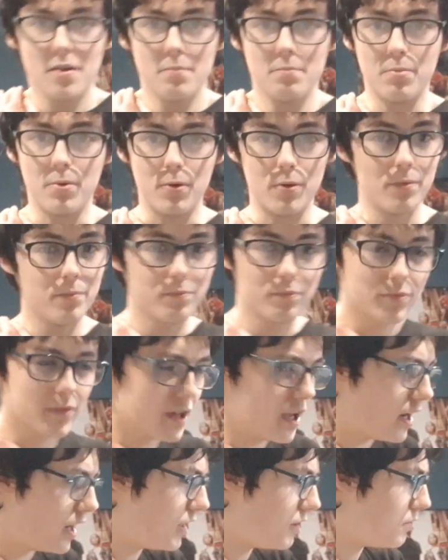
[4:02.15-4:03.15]
But
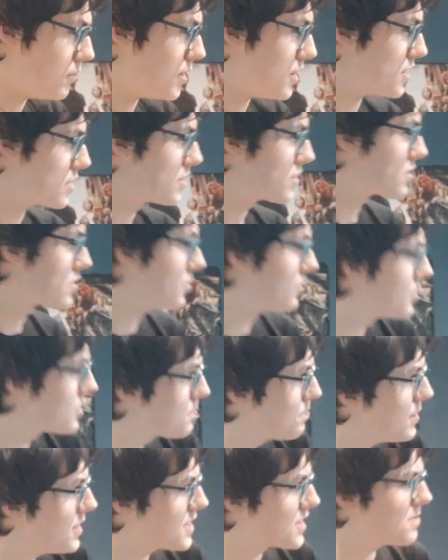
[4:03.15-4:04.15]
anyways, so there's
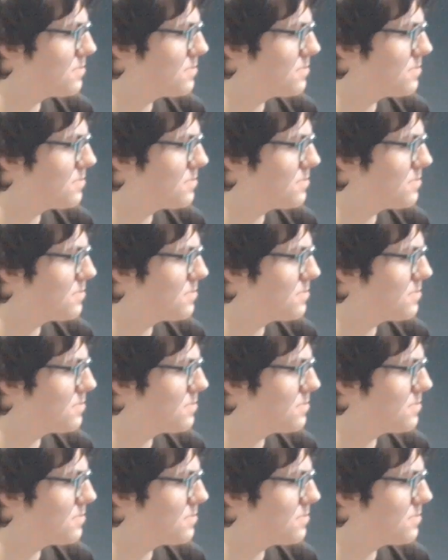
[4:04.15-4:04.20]
bits